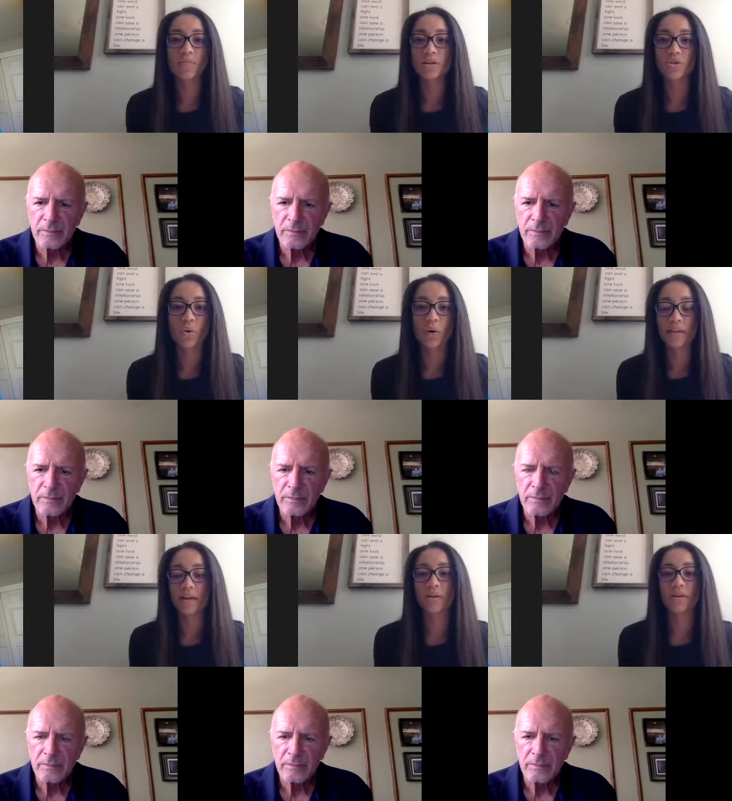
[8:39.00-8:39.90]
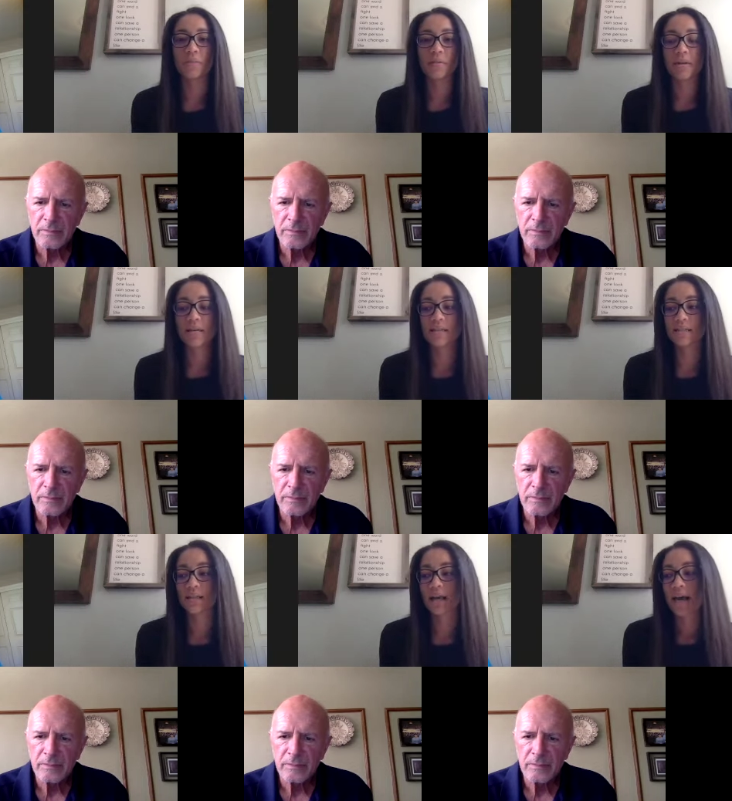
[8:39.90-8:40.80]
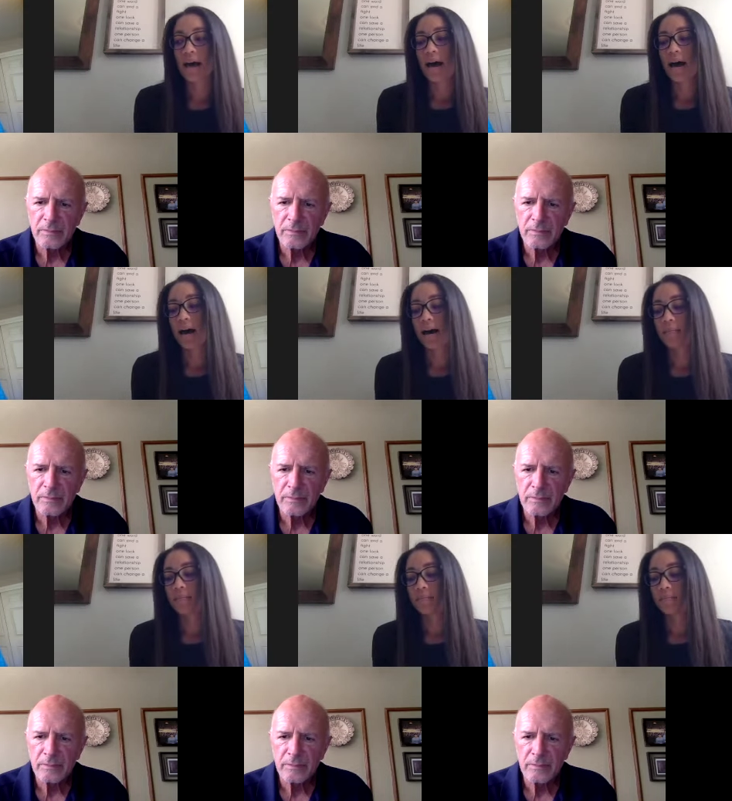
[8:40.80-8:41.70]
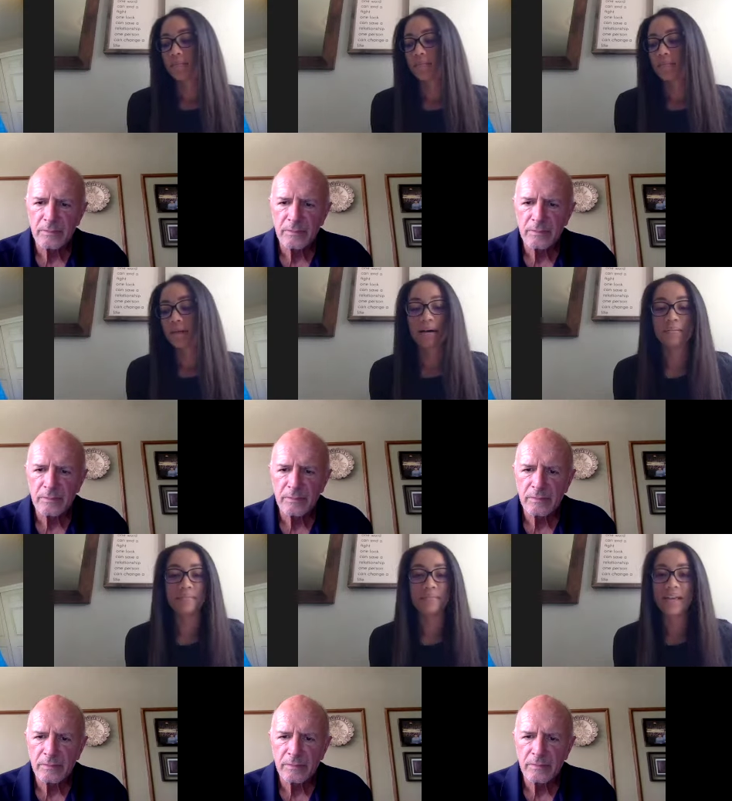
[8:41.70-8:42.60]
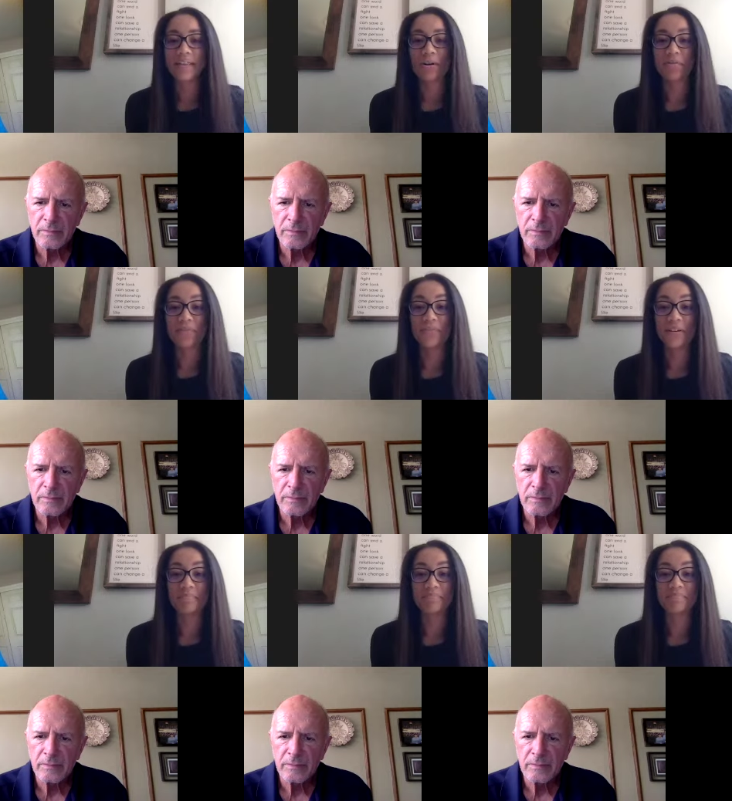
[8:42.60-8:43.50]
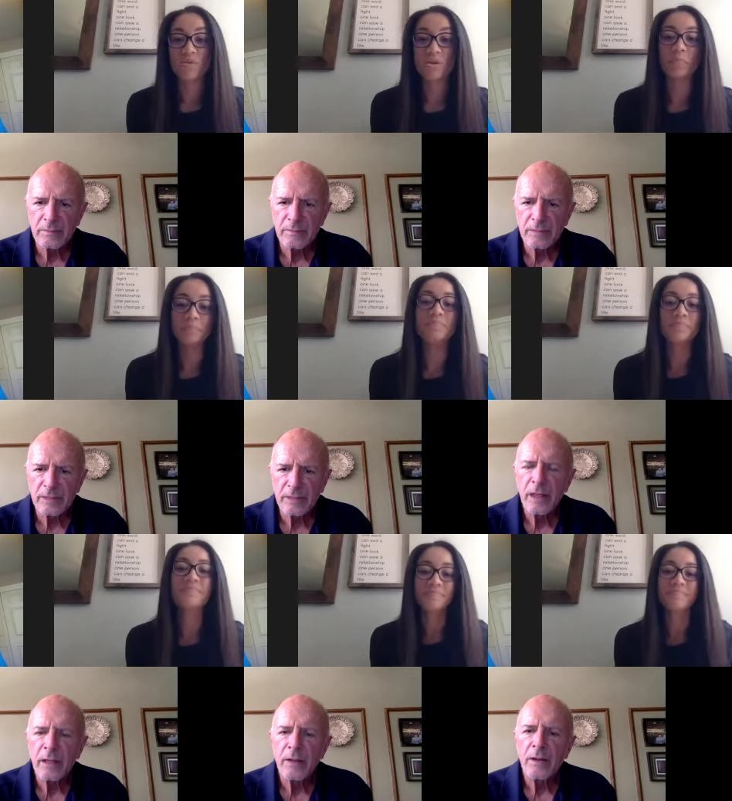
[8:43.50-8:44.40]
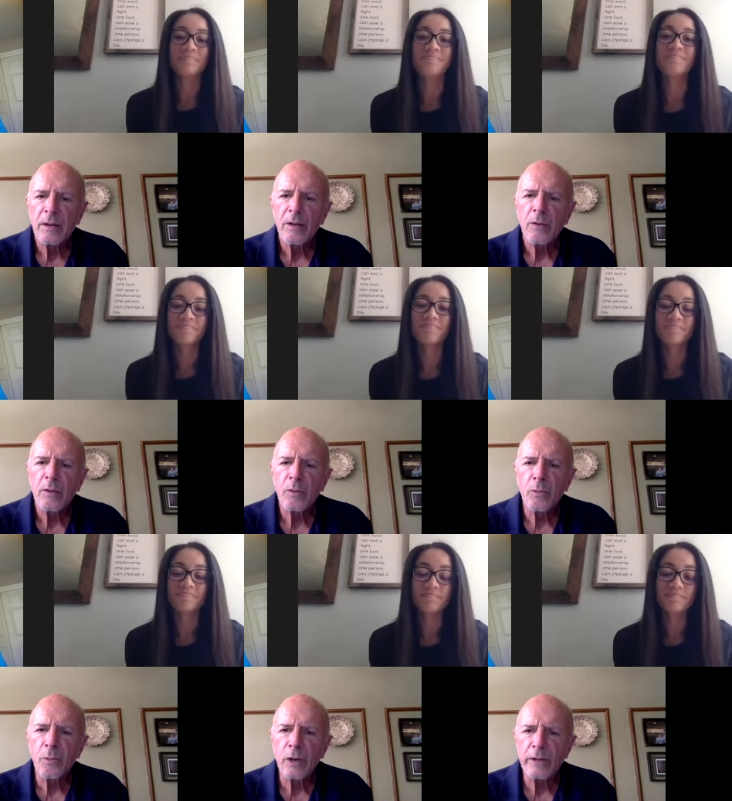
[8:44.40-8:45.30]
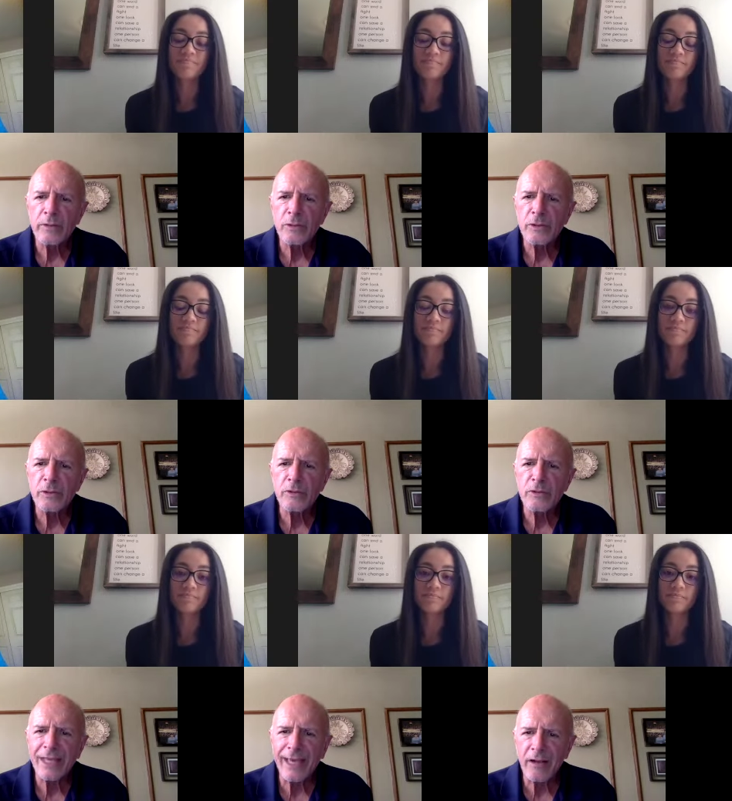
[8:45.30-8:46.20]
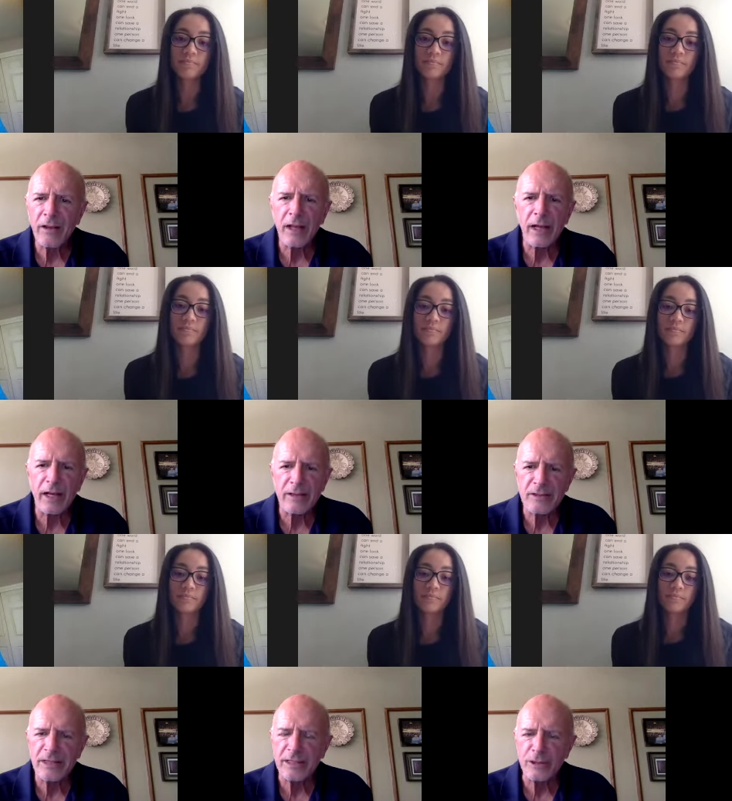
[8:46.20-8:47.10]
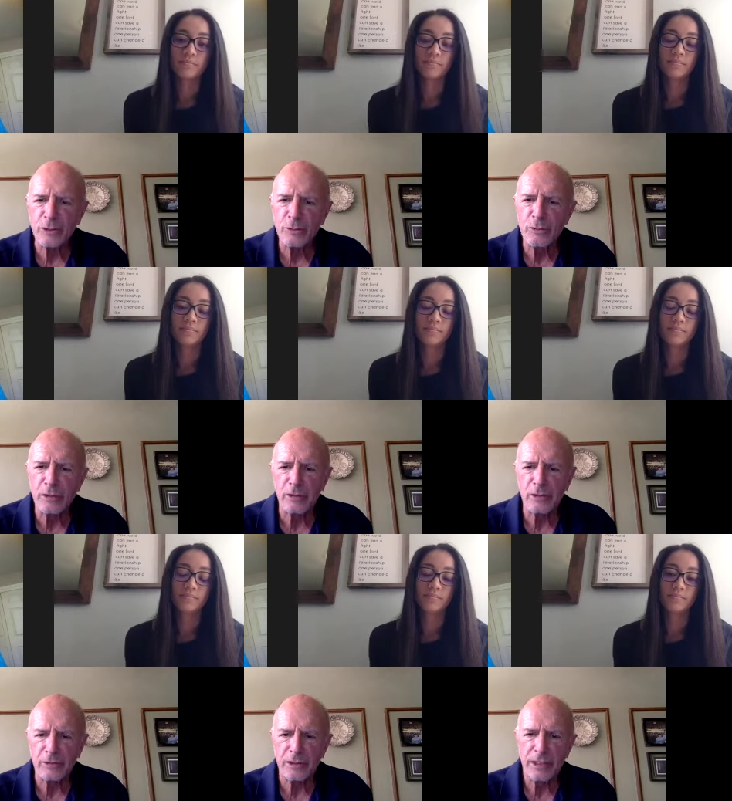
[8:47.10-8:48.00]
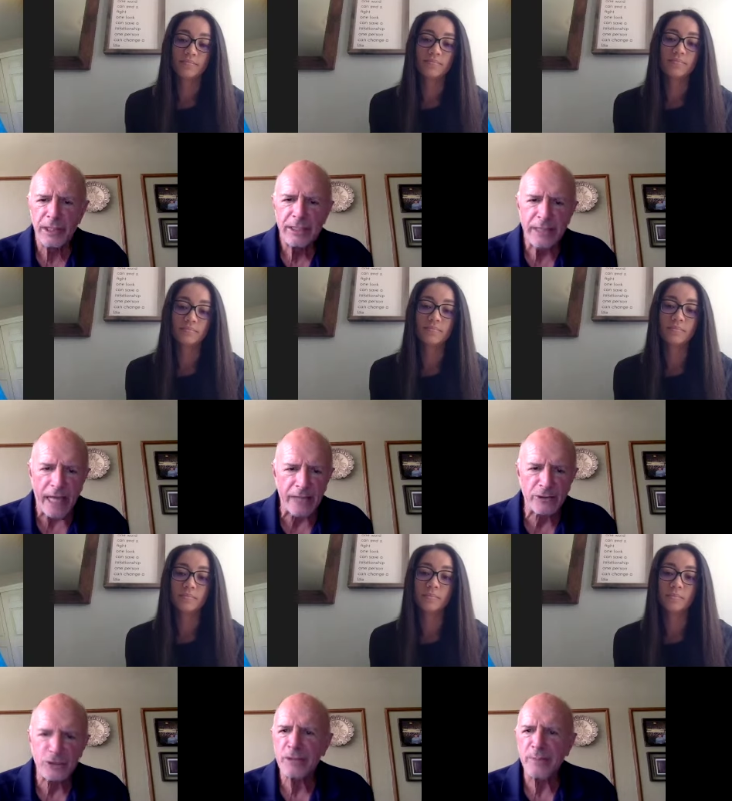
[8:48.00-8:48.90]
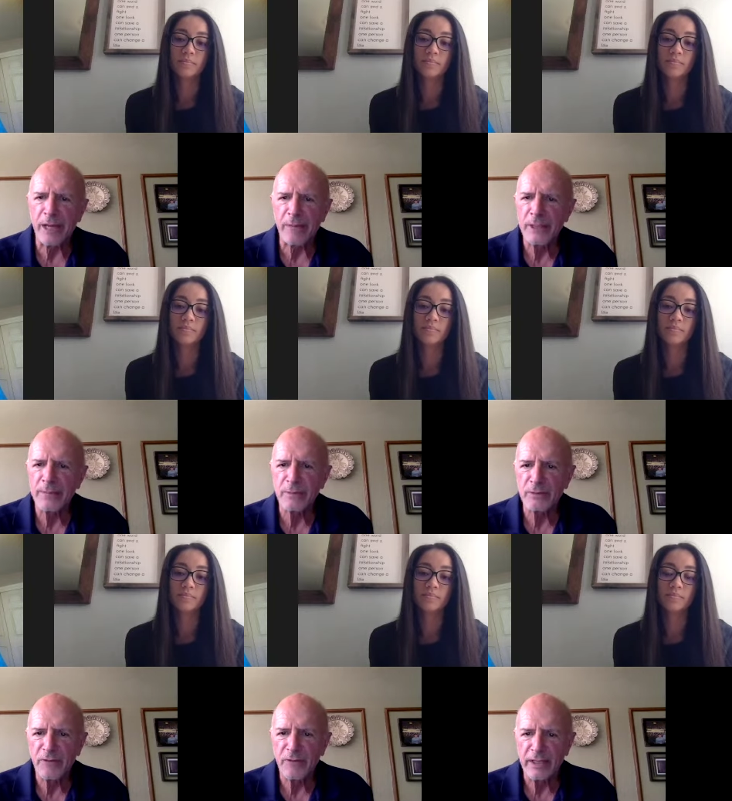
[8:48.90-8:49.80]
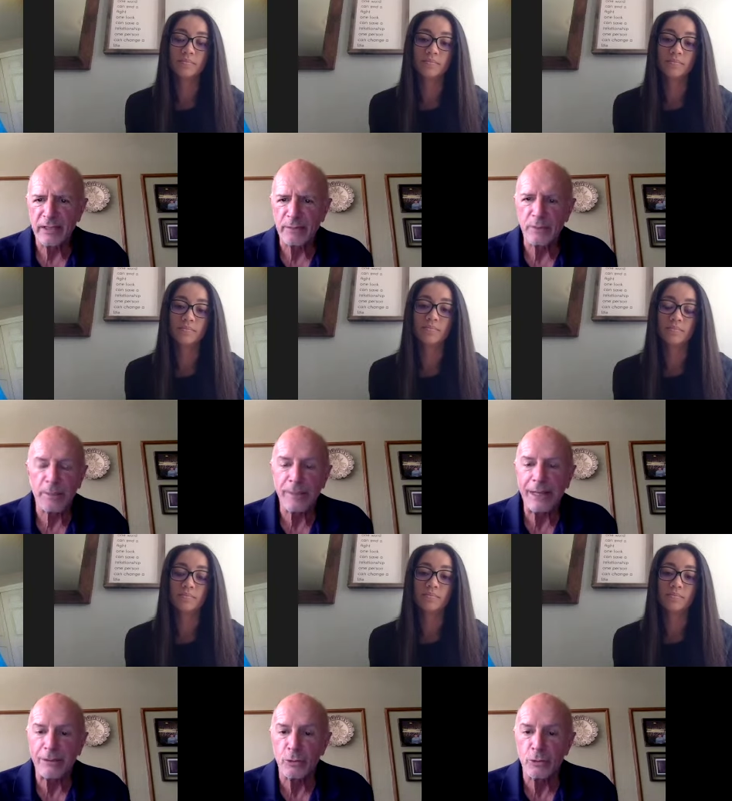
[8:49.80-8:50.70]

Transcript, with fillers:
Speaker 1: me joy, they don't give me peace. Um yeah, and they don't fulfill. So
Speaker 2: what would you tell us that you learned not just about people's faith, but about your